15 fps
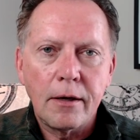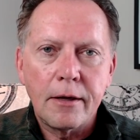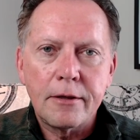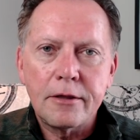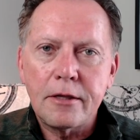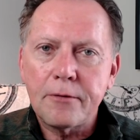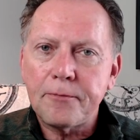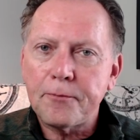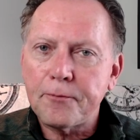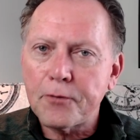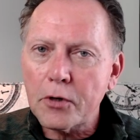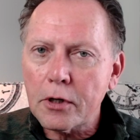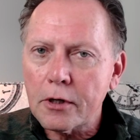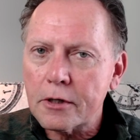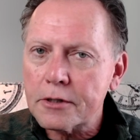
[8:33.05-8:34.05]
The
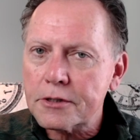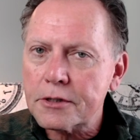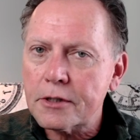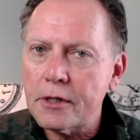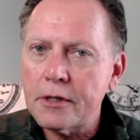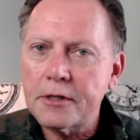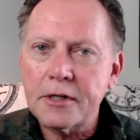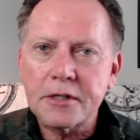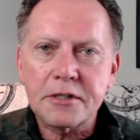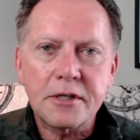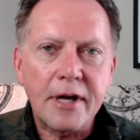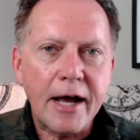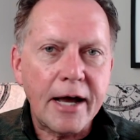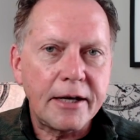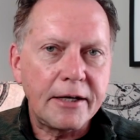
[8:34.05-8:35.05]
first does
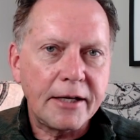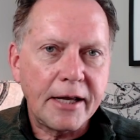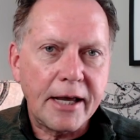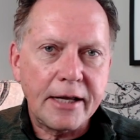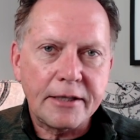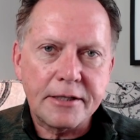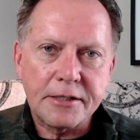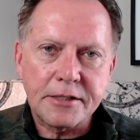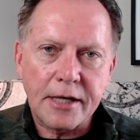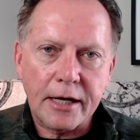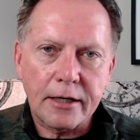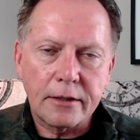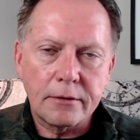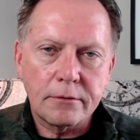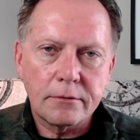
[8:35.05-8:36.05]
not negate the
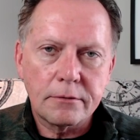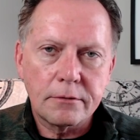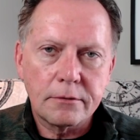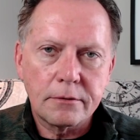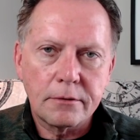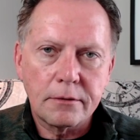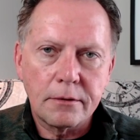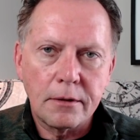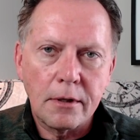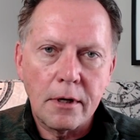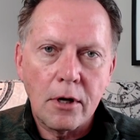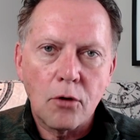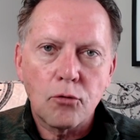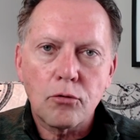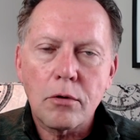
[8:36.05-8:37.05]
second.
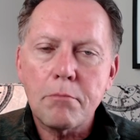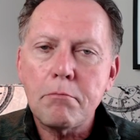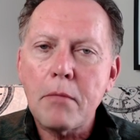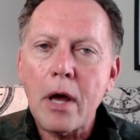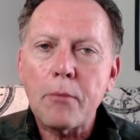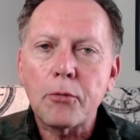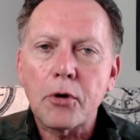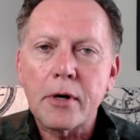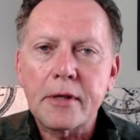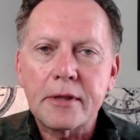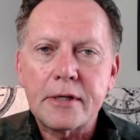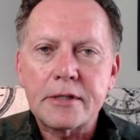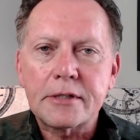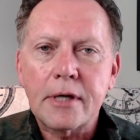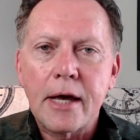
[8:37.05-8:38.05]
Remembering
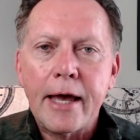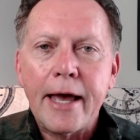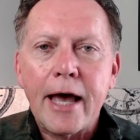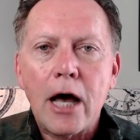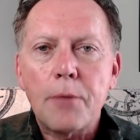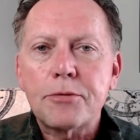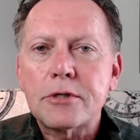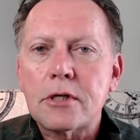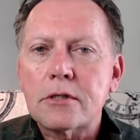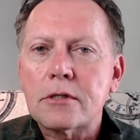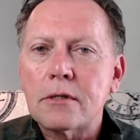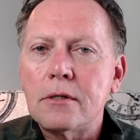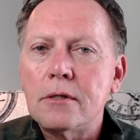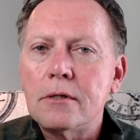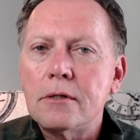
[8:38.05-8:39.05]
this helps us
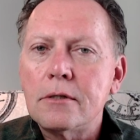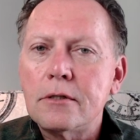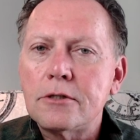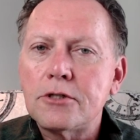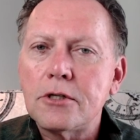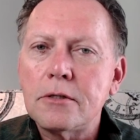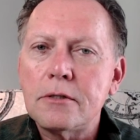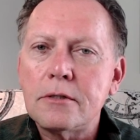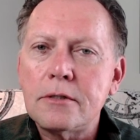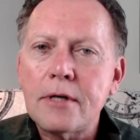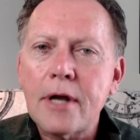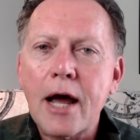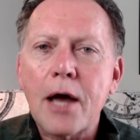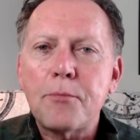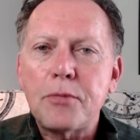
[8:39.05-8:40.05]
to
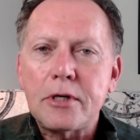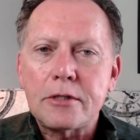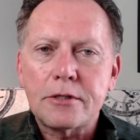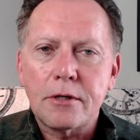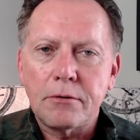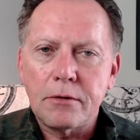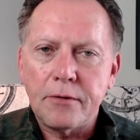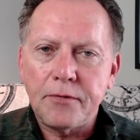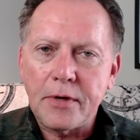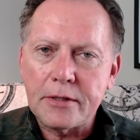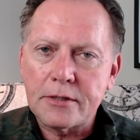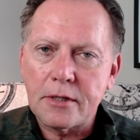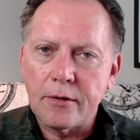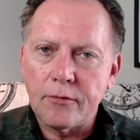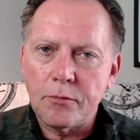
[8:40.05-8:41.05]
not be so
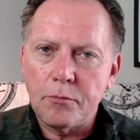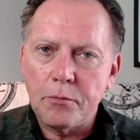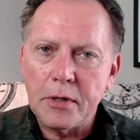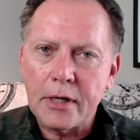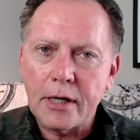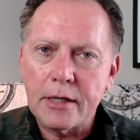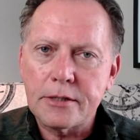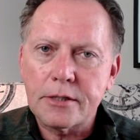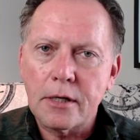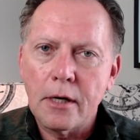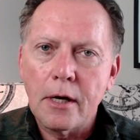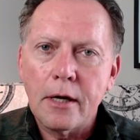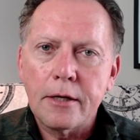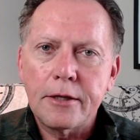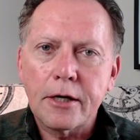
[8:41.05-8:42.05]
defensive because
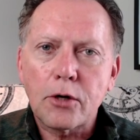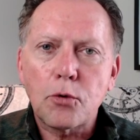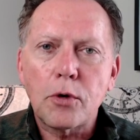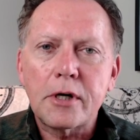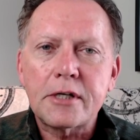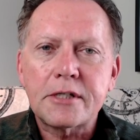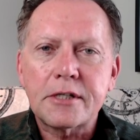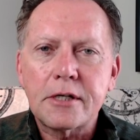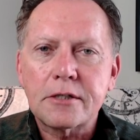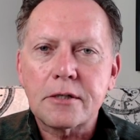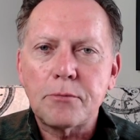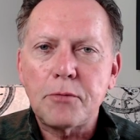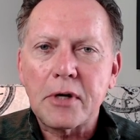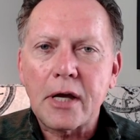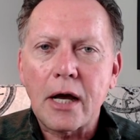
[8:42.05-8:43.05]
the criticism
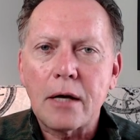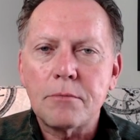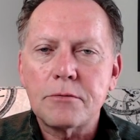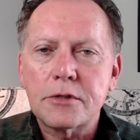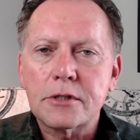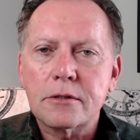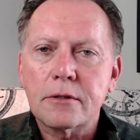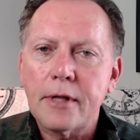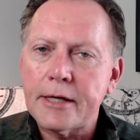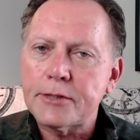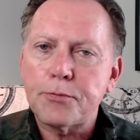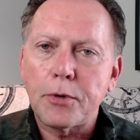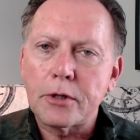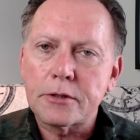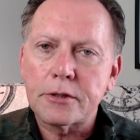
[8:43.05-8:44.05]
becomes less
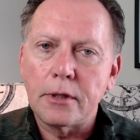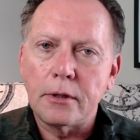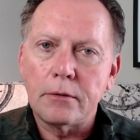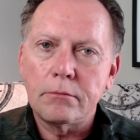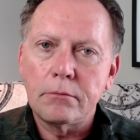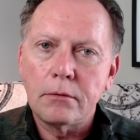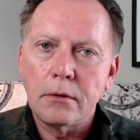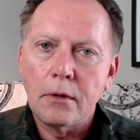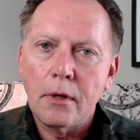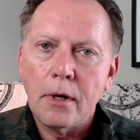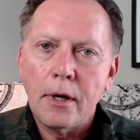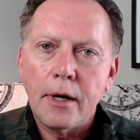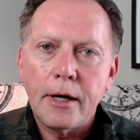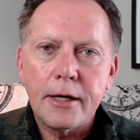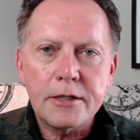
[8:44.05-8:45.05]
personal.
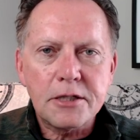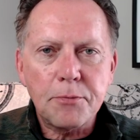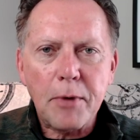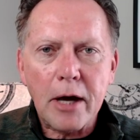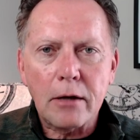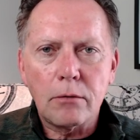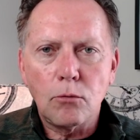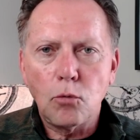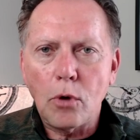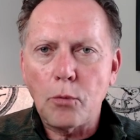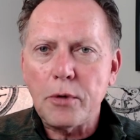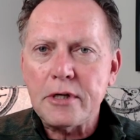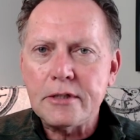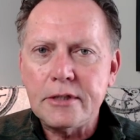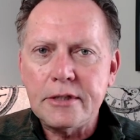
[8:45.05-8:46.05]
It's about what
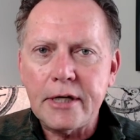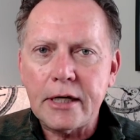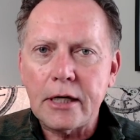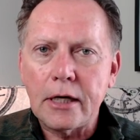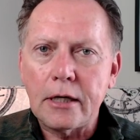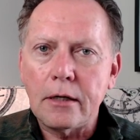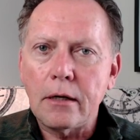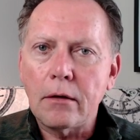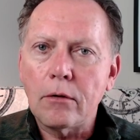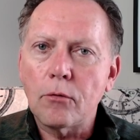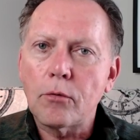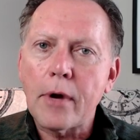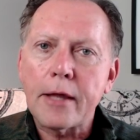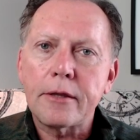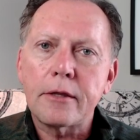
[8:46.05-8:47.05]
we did
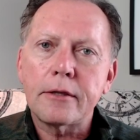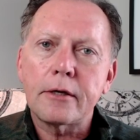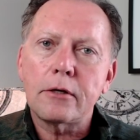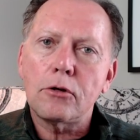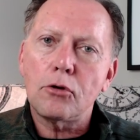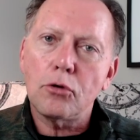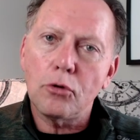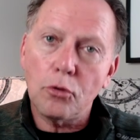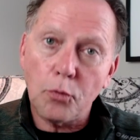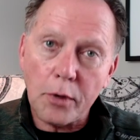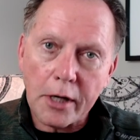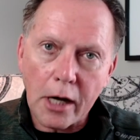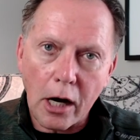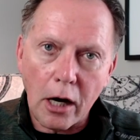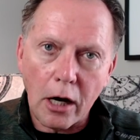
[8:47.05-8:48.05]
rather than who
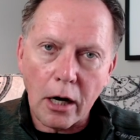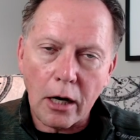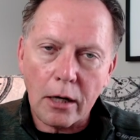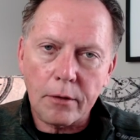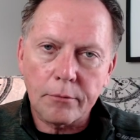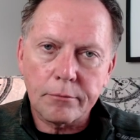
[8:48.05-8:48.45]
we are.